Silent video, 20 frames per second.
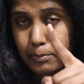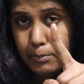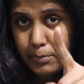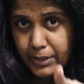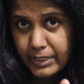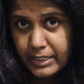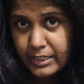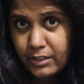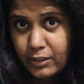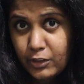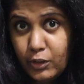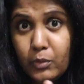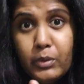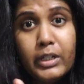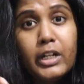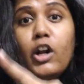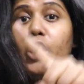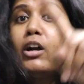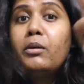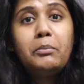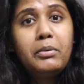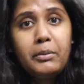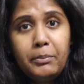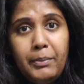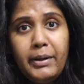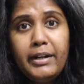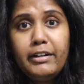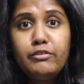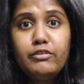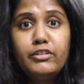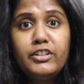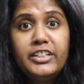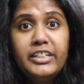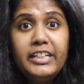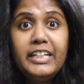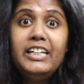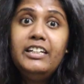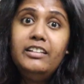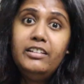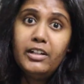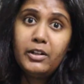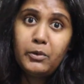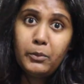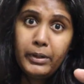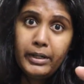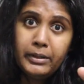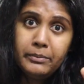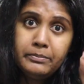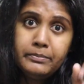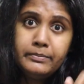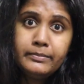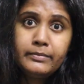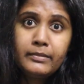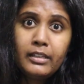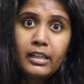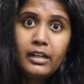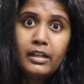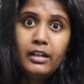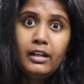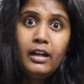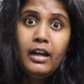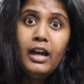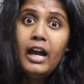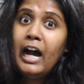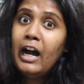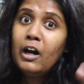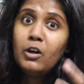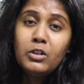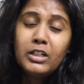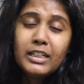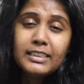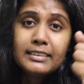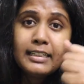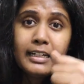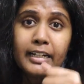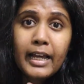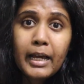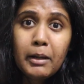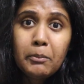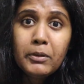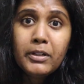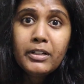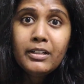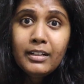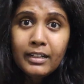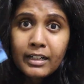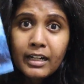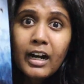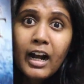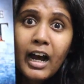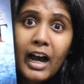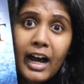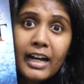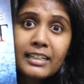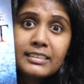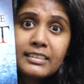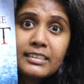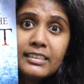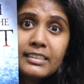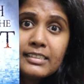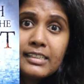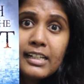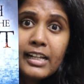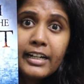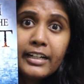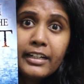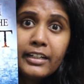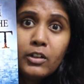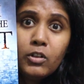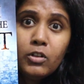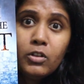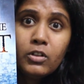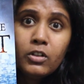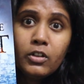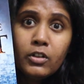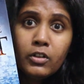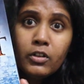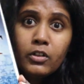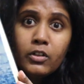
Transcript: But you were not prepared for it either way. How does that happen? Ask this lady, no?